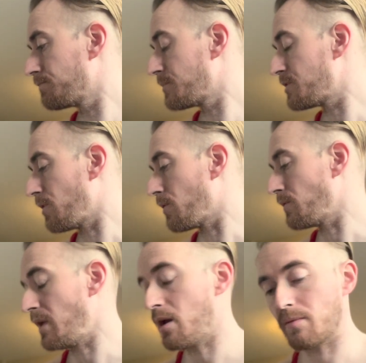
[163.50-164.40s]
So
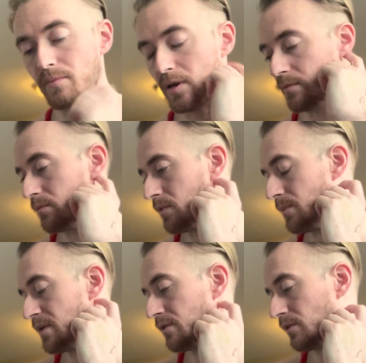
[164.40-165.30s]
yeah, let
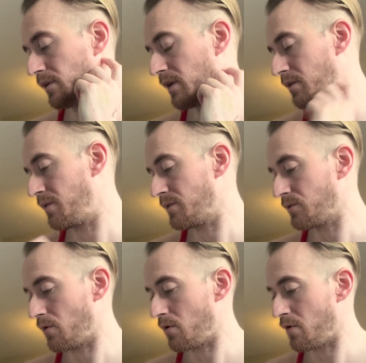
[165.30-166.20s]
me get this
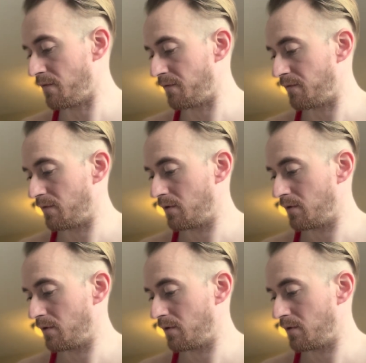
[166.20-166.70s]
off.